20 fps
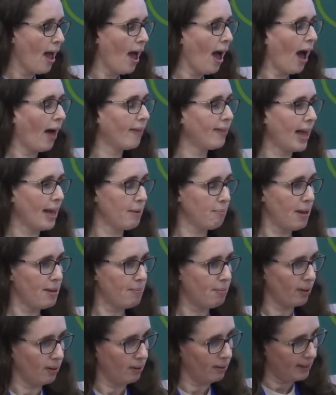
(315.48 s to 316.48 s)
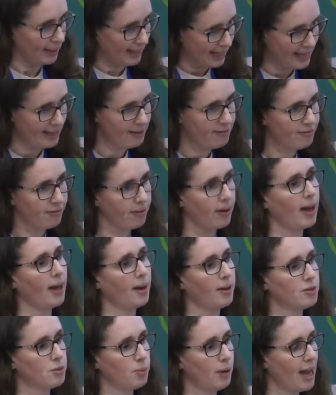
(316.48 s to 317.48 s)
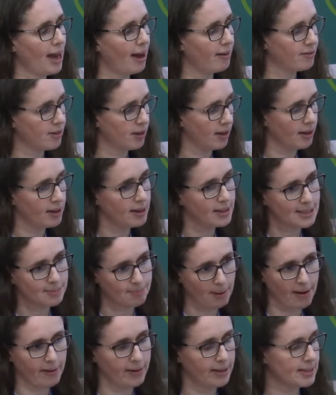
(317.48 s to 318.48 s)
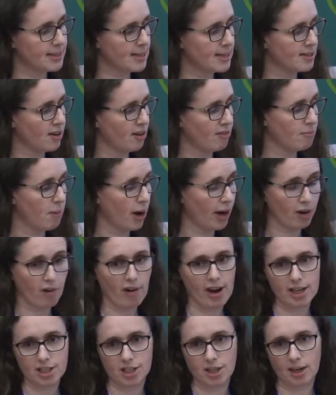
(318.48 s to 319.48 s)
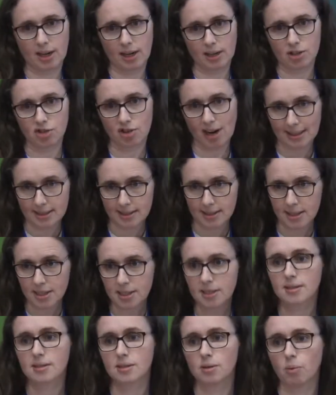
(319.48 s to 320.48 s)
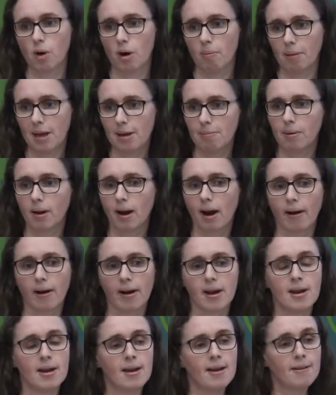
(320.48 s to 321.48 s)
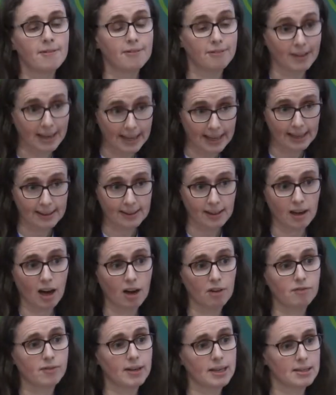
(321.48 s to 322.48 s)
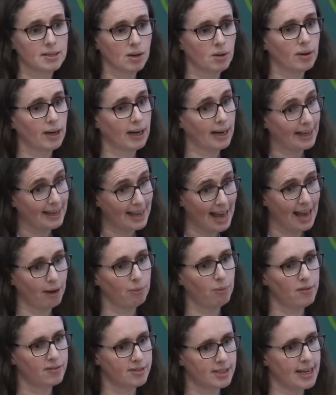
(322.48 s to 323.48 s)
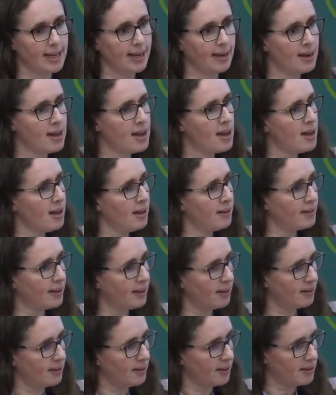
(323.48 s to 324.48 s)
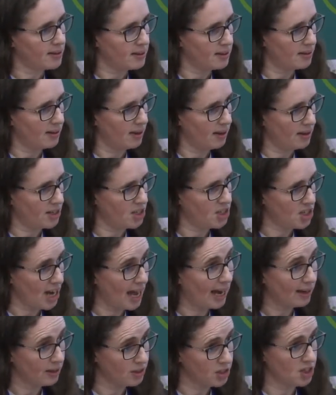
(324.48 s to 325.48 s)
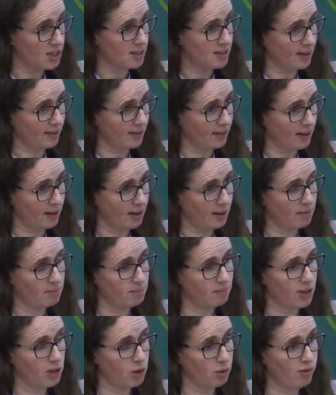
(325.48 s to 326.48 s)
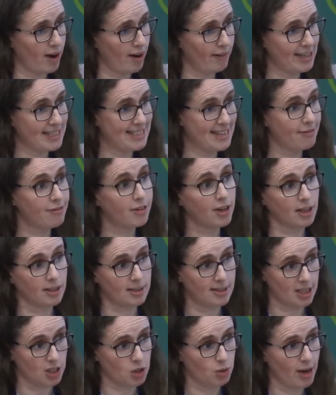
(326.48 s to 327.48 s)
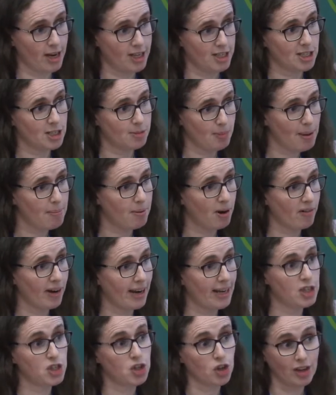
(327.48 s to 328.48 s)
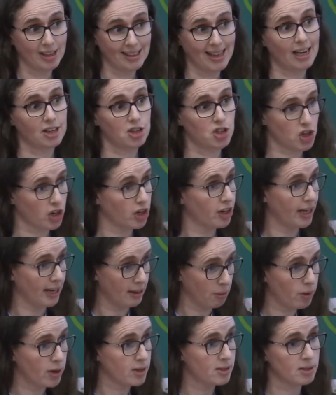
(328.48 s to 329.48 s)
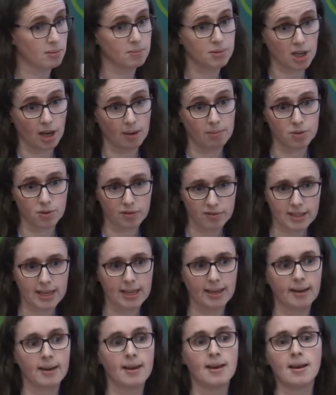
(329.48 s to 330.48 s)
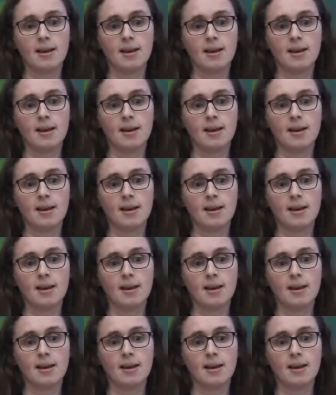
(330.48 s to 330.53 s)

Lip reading: And then people leave, and we have the experiences of migration and transit, so where people are fleeing the conflict zone. And again, we've seen the challenges and the very difficult situations people are in during that journey, where sometimes we've seen